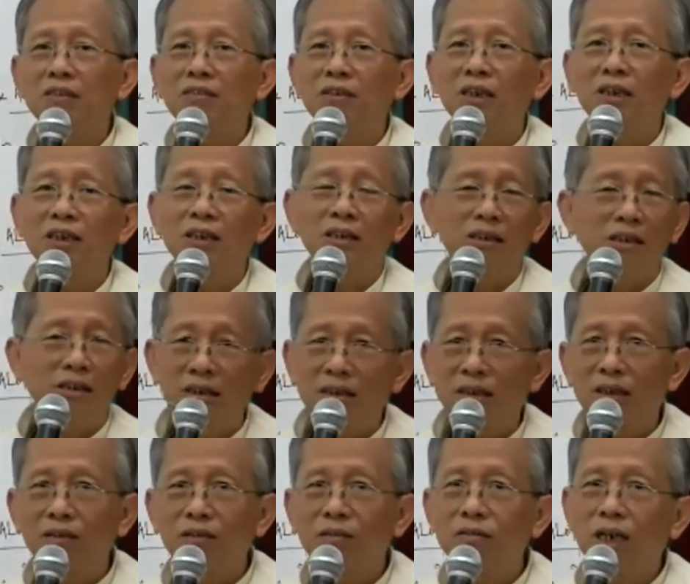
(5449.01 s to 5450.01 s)

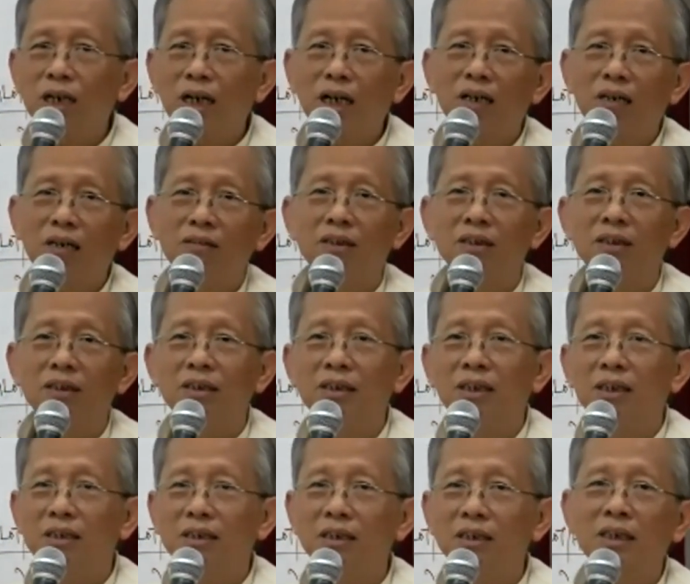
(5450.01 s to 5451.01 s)
They don't care.
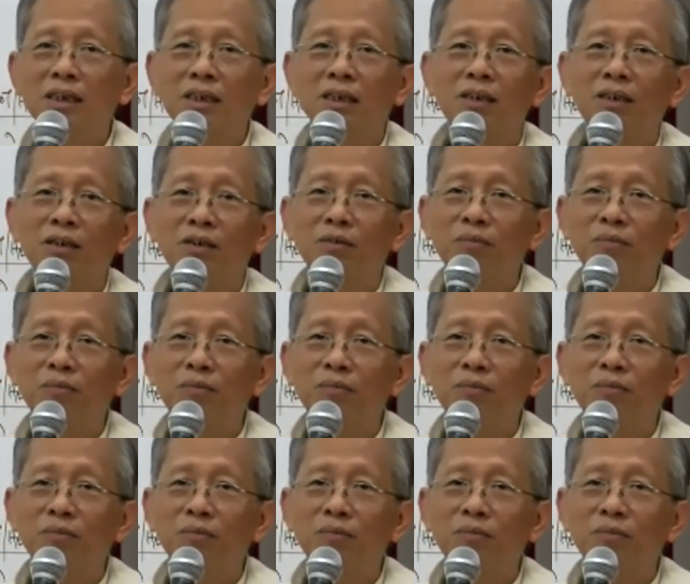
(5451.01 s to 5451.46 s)
Understand?